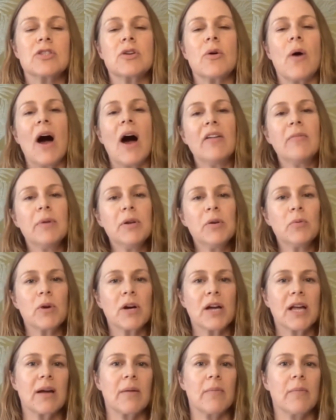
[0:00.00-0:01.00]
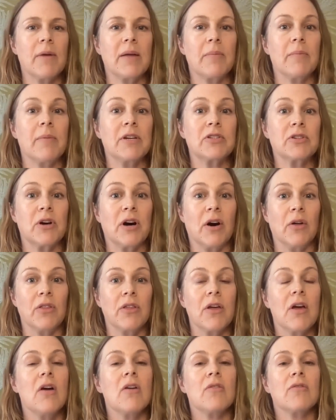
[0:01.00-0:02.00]
So I've been working on my mental
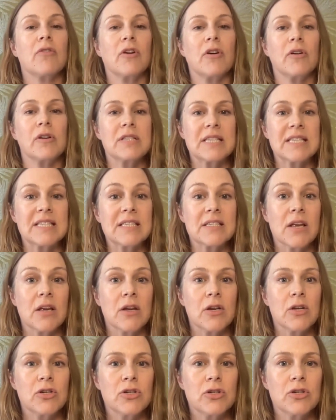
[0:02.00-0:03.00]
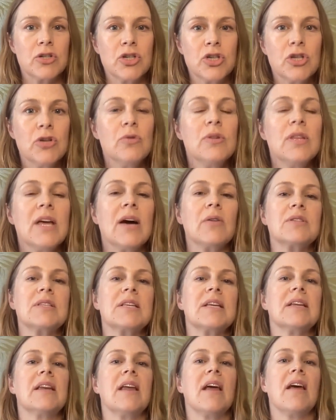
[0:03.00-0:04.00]
health since
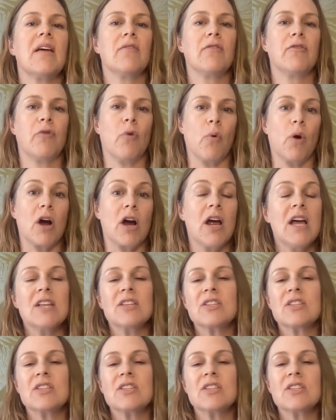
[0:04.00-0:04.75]
2004.